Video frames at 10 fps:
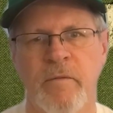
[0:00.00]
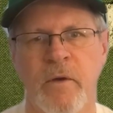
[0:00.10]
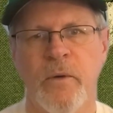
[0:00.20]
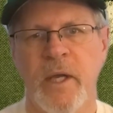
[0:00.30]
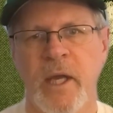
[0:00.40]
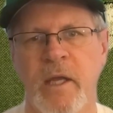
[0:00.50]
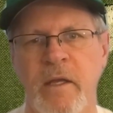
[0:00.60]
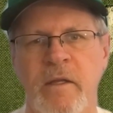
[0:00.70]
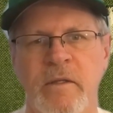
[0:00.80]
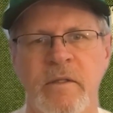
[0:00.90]
of okay.
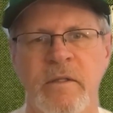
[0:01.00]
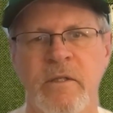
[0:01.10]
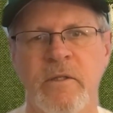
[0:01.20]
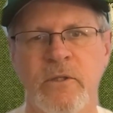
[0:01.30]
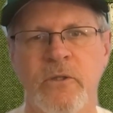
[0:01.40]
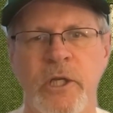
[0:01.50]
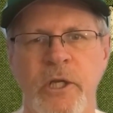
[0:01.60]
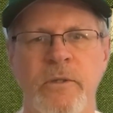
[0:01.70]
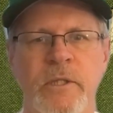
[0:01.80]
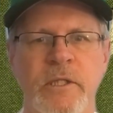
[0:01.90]
So she
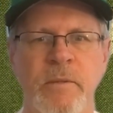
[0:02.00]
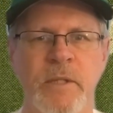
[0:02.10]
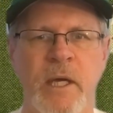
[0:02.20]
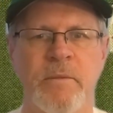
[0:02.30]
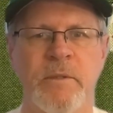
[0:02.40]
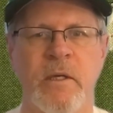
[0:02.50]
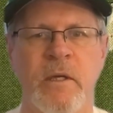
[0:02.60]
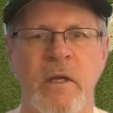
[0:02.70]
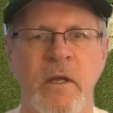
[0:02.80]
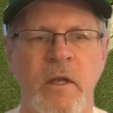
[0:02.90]
used it sometimes.
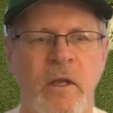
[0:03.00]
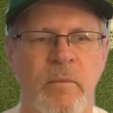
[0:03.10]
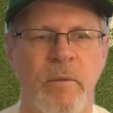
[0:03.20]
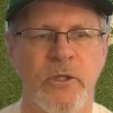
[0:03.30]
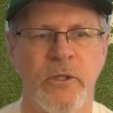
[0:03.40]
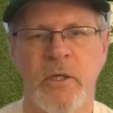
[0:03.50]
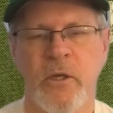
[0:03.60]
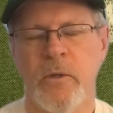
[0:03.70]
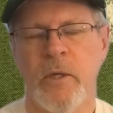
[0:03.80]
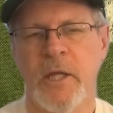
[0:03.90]
But
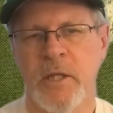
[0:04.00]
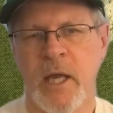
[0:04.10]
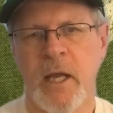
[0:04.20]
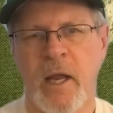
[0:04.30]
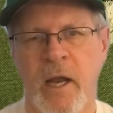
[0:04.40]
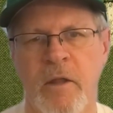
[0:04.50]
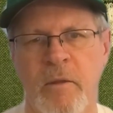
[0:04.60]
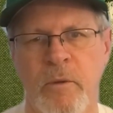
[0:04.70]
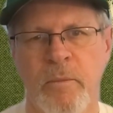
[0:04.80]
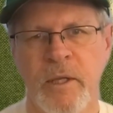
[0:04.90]
you get that out of the
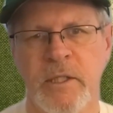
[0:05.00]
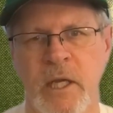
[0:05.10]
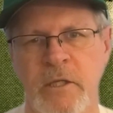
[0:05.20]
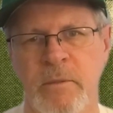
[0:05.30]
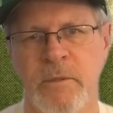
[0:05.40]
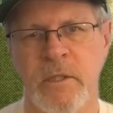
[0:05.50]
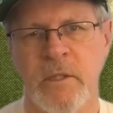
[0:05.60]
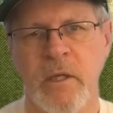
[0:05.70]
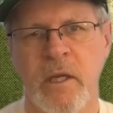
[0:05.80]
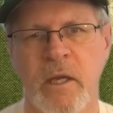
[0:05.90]
bullpen sessions
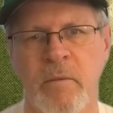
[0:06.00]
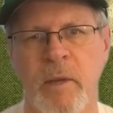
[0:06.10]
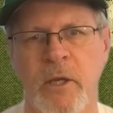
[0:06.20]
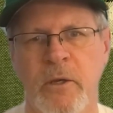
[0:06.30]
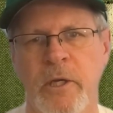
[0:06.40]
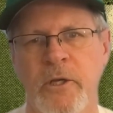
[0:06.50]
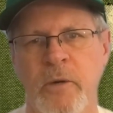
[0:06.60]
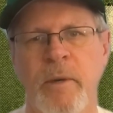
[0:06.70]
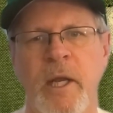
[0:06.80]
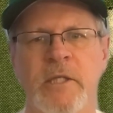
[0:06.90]
and make your
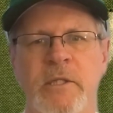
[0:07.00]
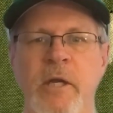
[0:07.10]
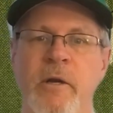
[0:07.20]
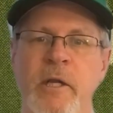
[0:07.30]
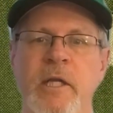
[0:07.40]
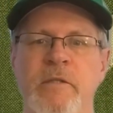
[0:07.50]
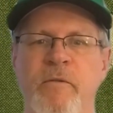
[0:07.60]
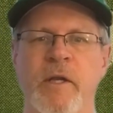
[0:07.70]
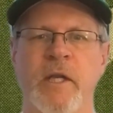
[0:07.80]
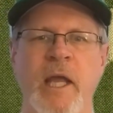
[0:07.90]
determinations there, and it does
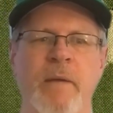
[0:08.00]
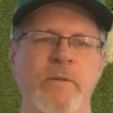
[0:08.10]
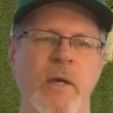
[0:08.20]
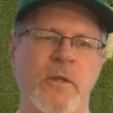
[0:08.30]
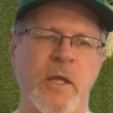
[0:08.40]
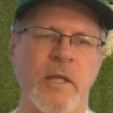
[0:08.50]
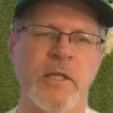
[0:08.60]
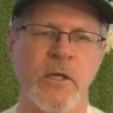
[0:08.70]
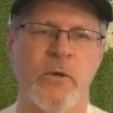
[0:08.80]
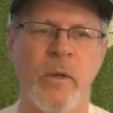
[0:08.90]
affect the game. So I think
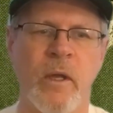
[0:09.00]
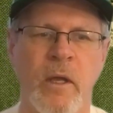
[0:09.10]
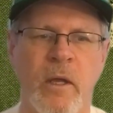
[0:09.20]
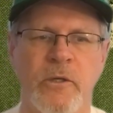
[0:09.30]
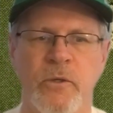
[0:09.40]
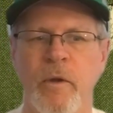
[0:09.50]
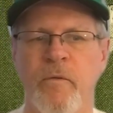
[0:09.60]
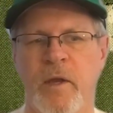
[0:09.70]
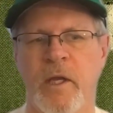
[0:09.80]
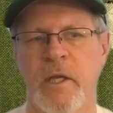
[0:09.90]
that's a
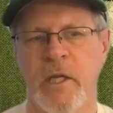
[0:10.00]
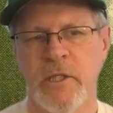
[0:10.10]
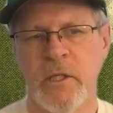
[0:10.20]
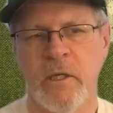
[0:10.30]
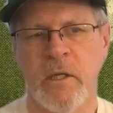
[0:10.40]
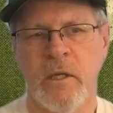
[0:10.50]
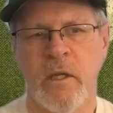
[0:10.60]
terrific addition